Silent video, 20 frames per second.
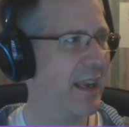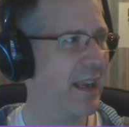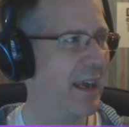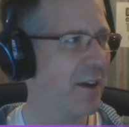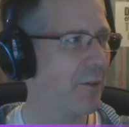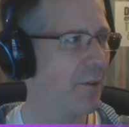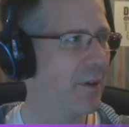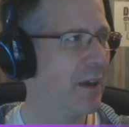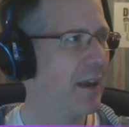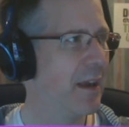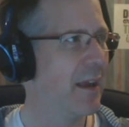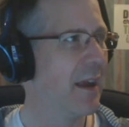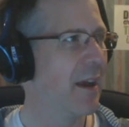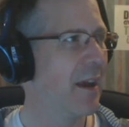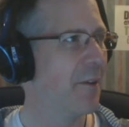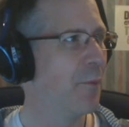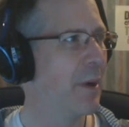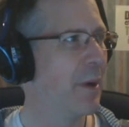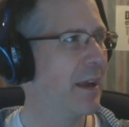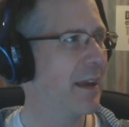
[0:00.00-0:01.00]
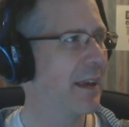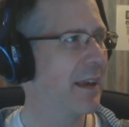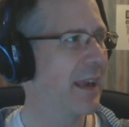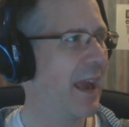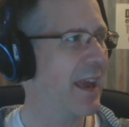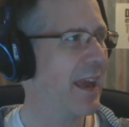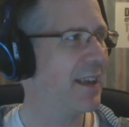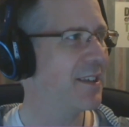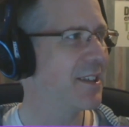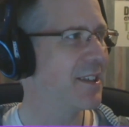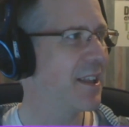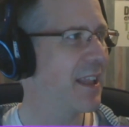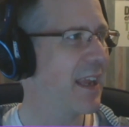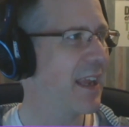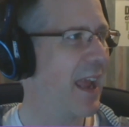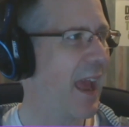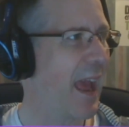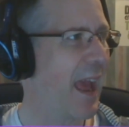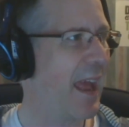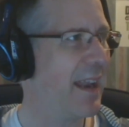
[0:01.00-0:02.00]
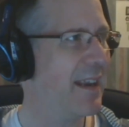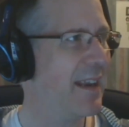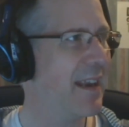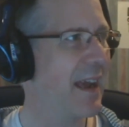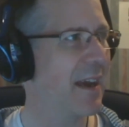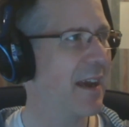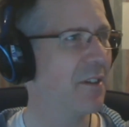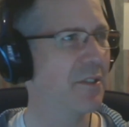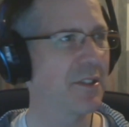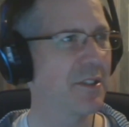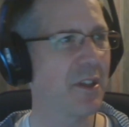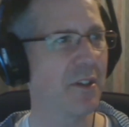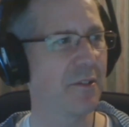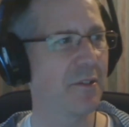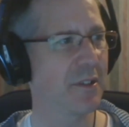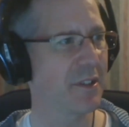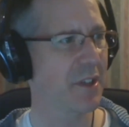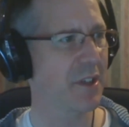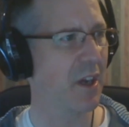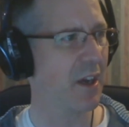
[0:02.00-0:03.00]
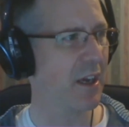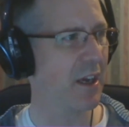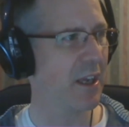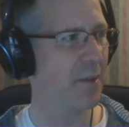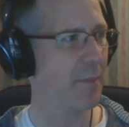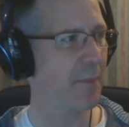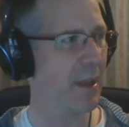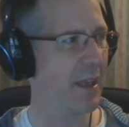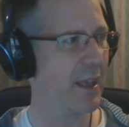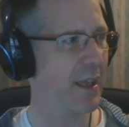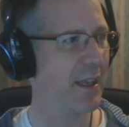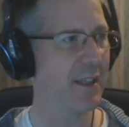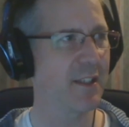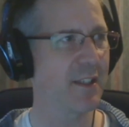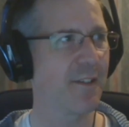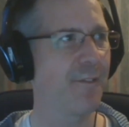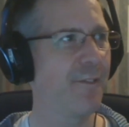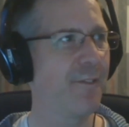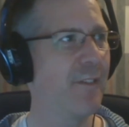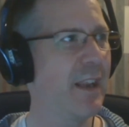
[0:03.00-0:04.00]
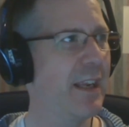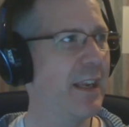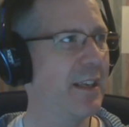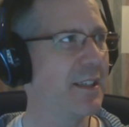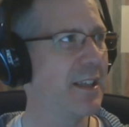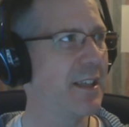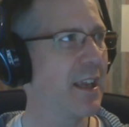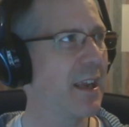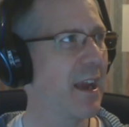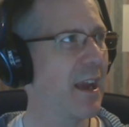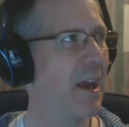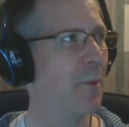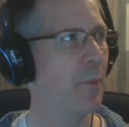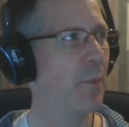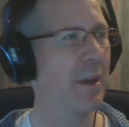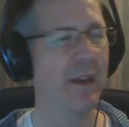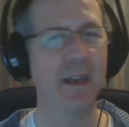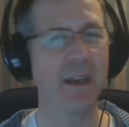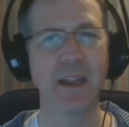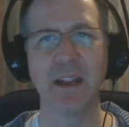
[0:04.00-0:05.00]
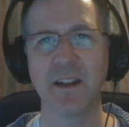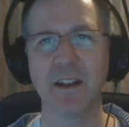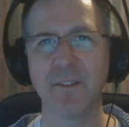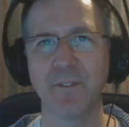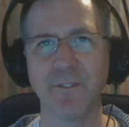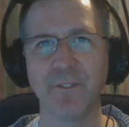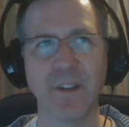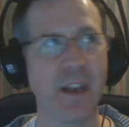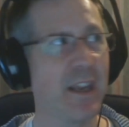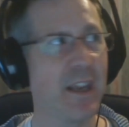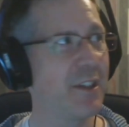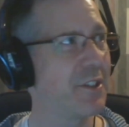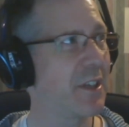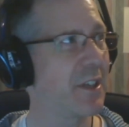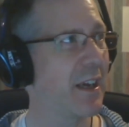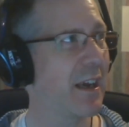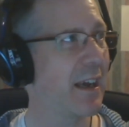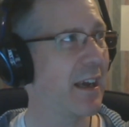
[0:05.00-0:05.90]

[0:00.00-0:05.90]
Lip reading: Now we're getting to the end now, so time is fleeting and we're nearly finished,